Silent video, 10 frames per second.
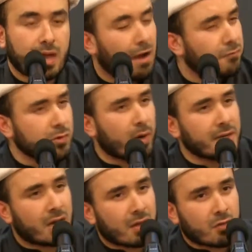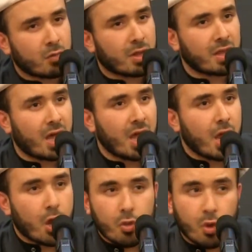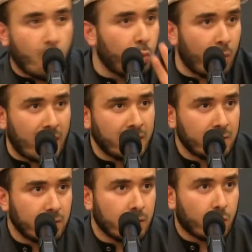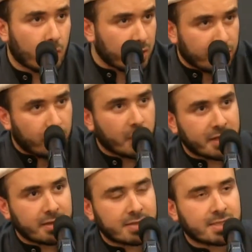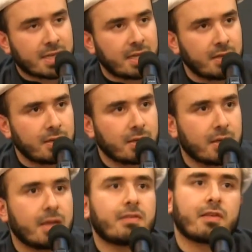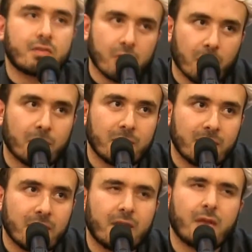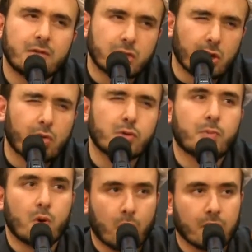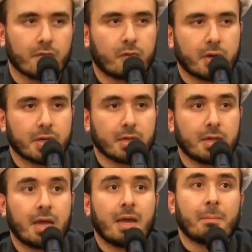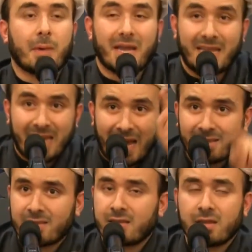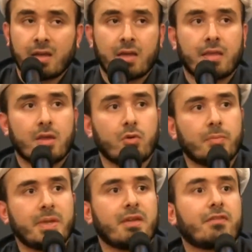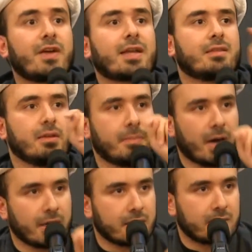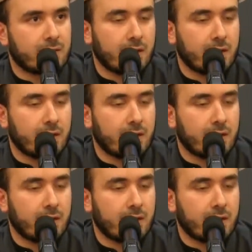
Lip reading: Everyone, Ya Rasulullah, no one will avoid this sin? He says, no. There is a group who will avoid it, but yet they will be affected by it.